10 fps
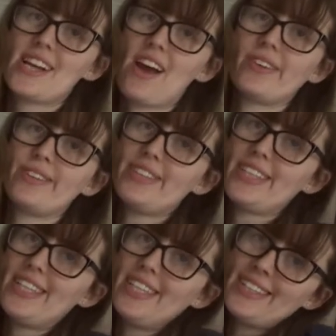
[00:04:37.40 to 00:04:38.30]
that I
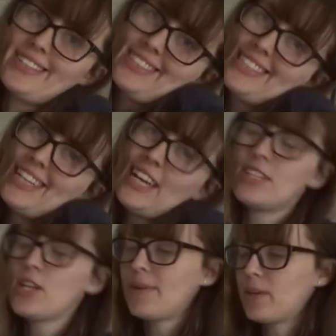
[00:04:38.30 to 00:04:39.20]
altered.
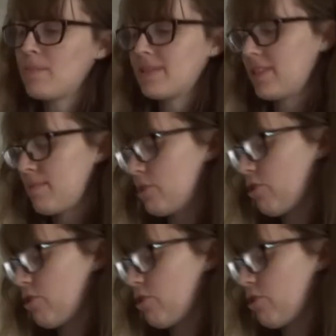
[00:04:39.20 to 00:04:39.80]
No one commented on my